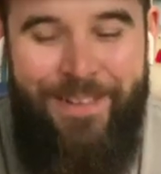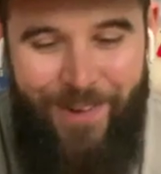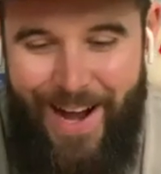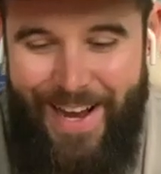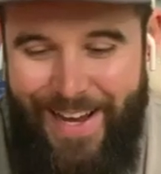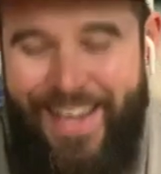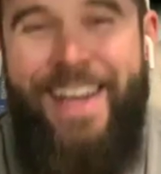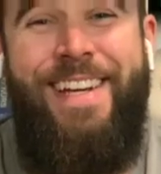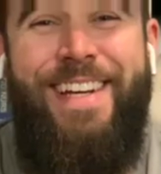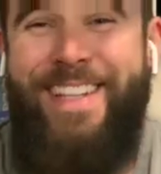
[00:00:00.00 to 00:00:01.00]
I
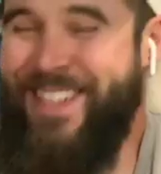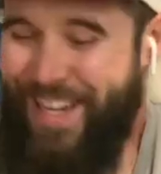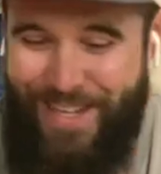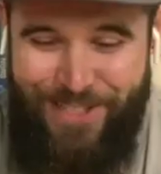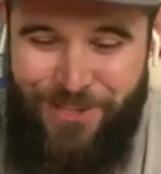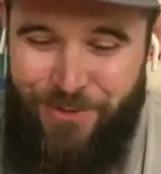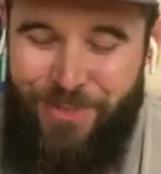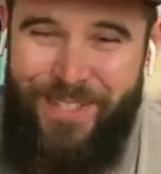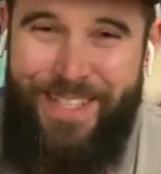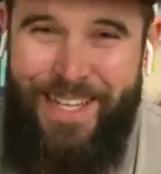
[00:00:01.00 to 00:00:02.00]
just
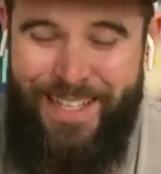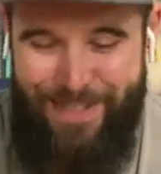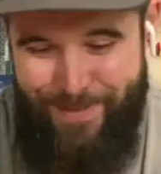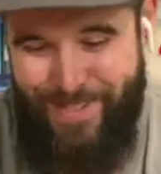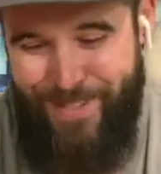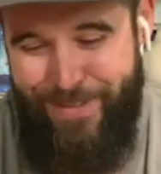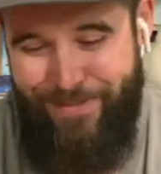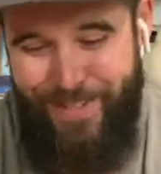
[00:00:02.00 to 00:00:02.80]
was kicking myself.